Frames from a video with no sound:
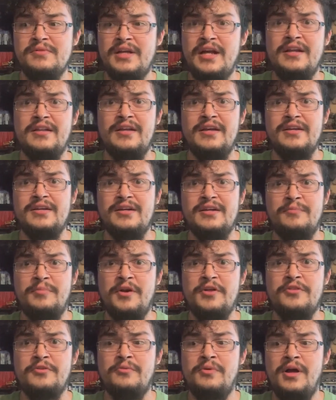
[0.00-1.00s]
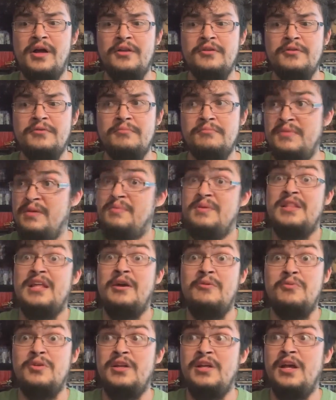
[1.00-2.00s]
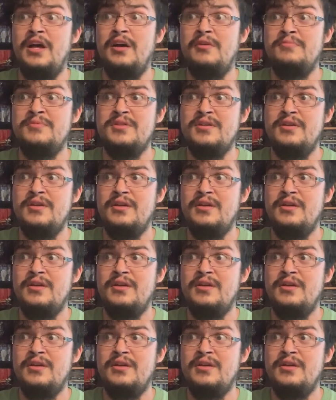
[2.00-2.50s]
Kind of like Breath of the Wild? Maybe that would have helped.